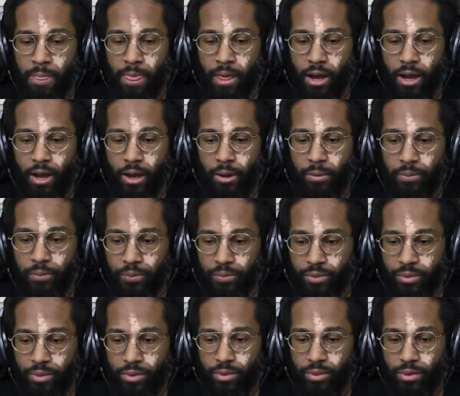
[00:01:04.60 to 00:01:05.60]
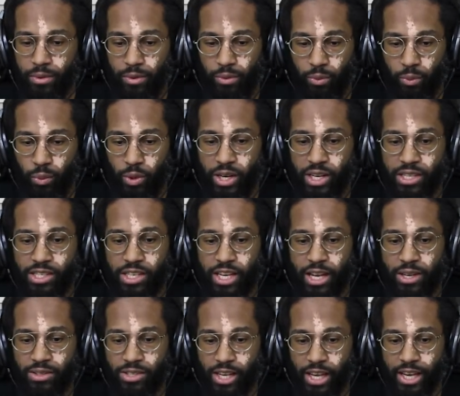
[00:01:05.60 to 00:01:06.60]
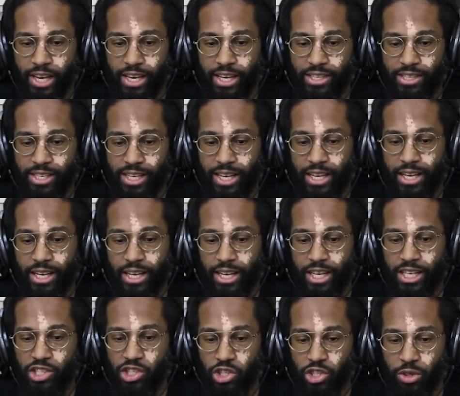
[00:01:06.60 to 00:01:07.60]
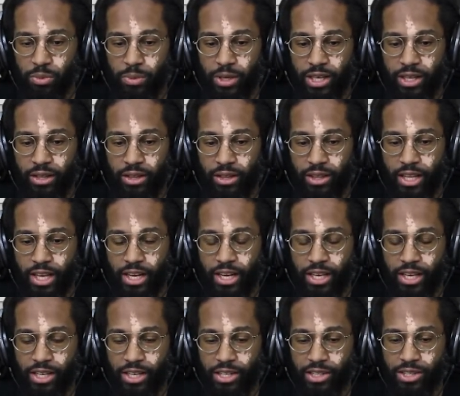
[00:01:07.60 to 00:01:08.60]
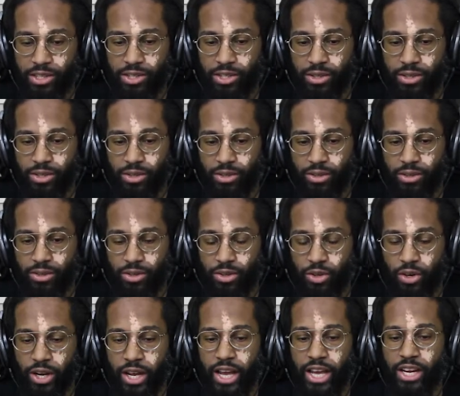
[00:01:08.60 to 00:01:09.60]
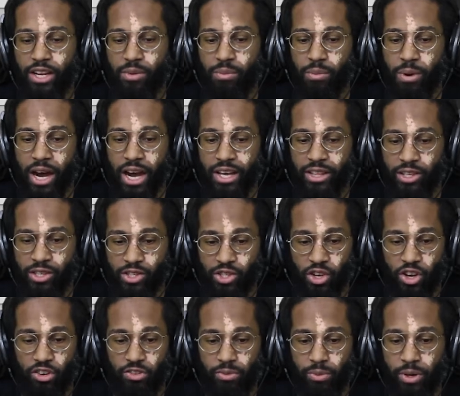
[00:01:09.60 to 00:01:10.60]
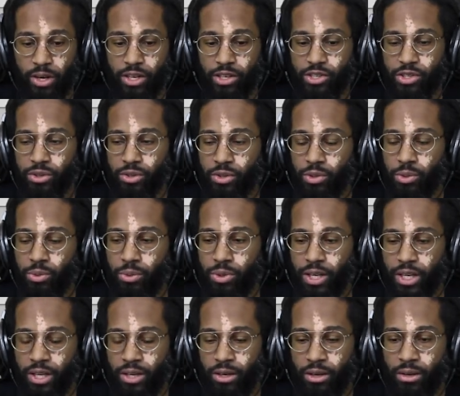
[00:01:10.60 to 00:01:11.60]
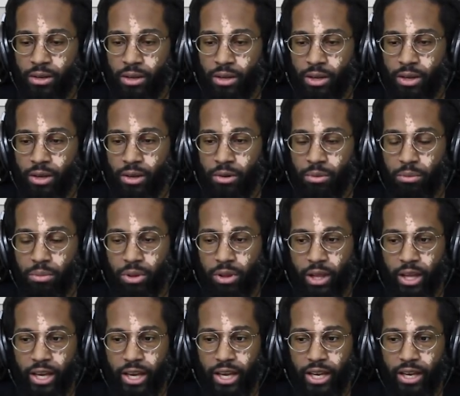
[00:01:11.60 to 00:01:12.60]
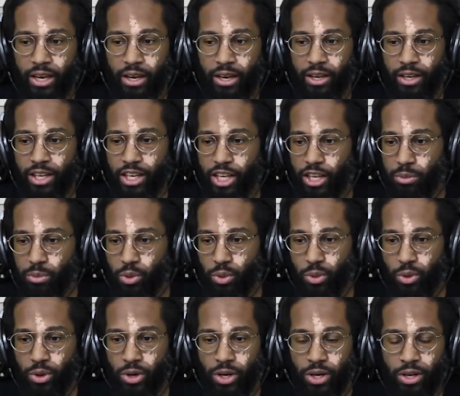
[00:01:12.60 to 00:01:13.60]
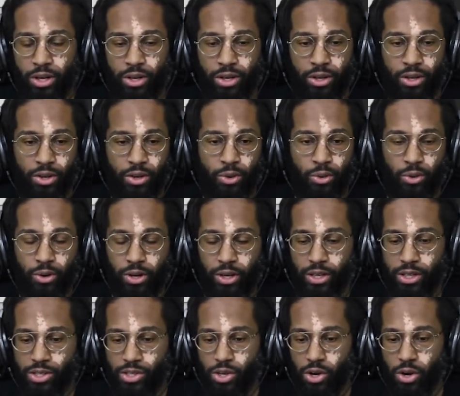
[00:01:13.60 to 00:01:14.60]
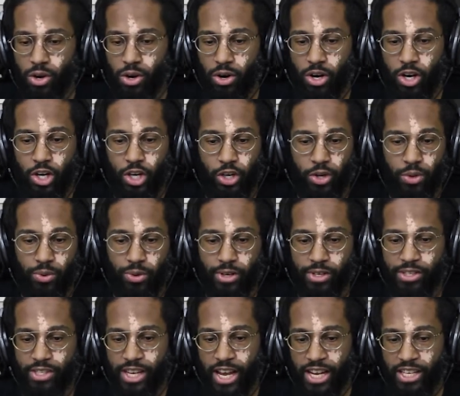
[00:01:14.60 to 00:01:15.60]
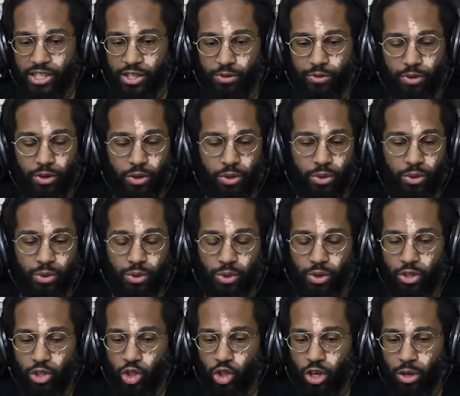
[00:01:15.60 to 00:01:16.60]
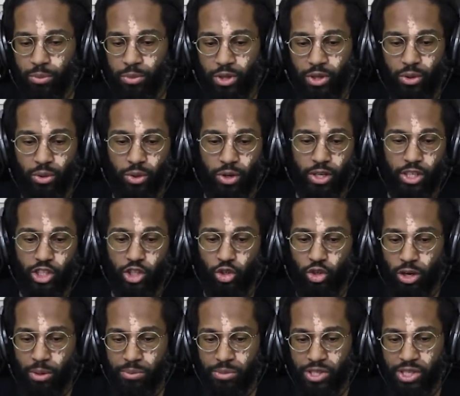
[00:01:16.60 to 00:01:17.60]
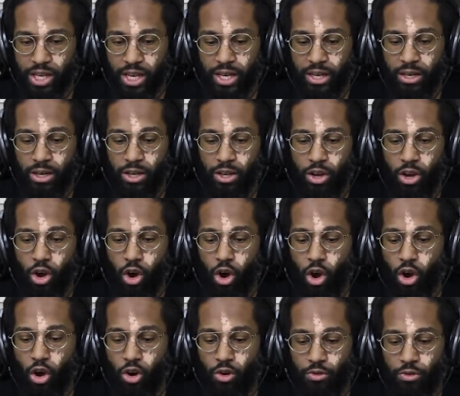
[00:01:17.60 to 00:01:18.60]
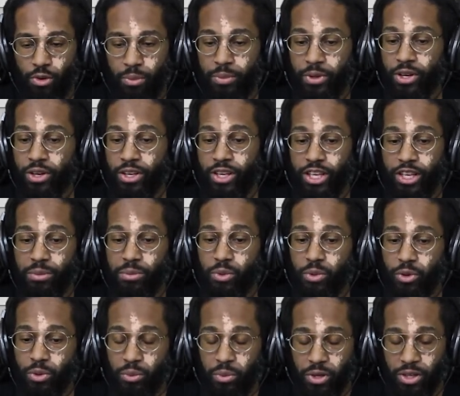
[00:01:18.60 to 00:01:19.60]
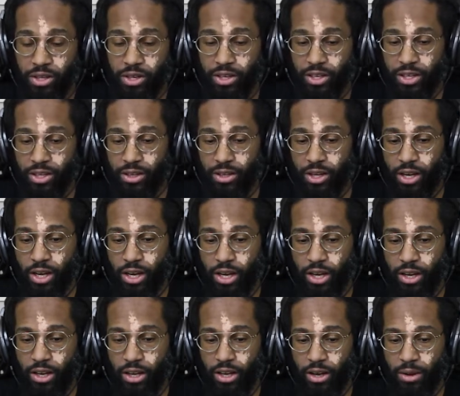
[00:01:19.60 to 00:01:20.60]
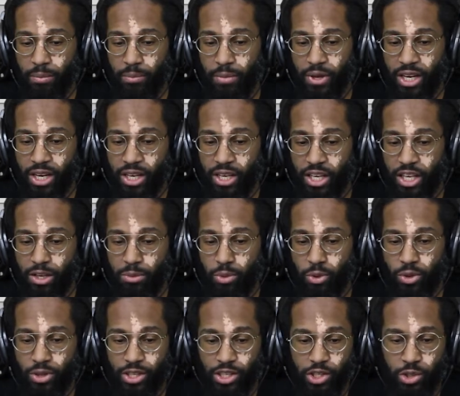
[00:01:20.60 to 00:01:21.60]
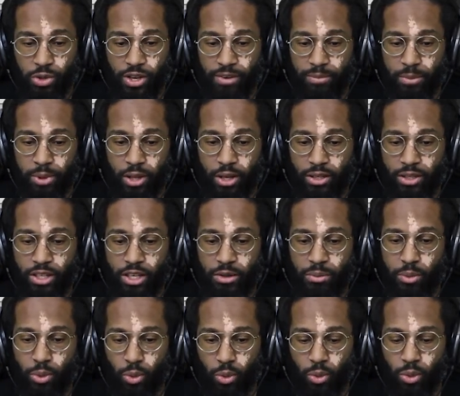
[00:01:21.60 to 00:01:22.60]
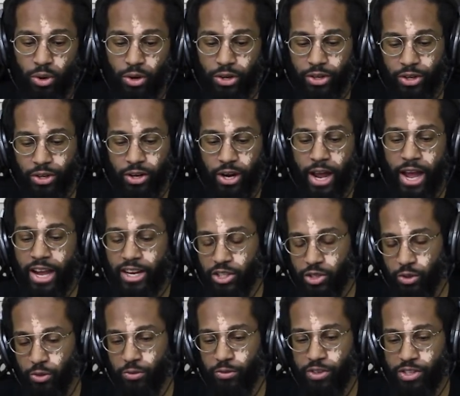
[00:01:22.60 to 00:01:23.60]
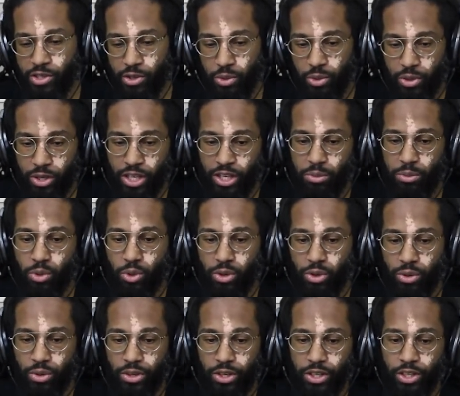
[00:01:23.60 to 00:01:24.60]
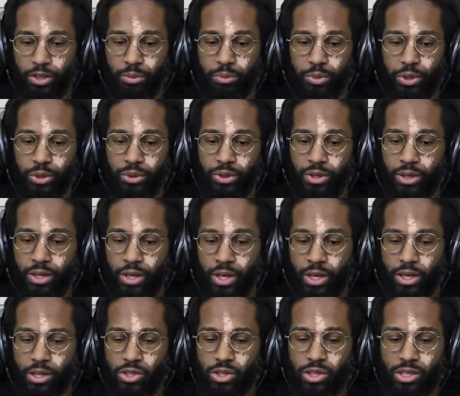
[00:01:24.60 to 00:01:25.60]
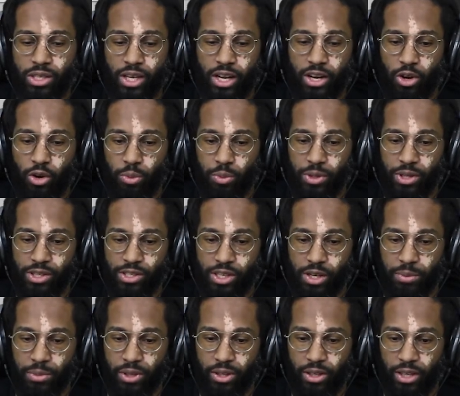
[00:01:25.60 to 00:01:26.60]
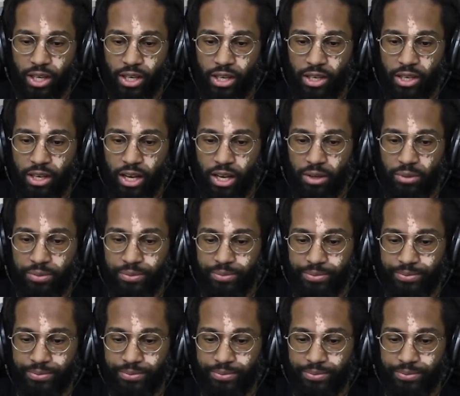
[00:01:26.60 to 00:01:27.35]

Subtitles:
what it sounds like. It's any instrument that is created by the software. So you can play a keyboard or a guitar or a saxophone or a trumpet or a drum set, all from your keyboard, whether a MIDI keyboard that you have plugged up or your actual physical keyboard on your computer. So let's kind of open this up and look at it now.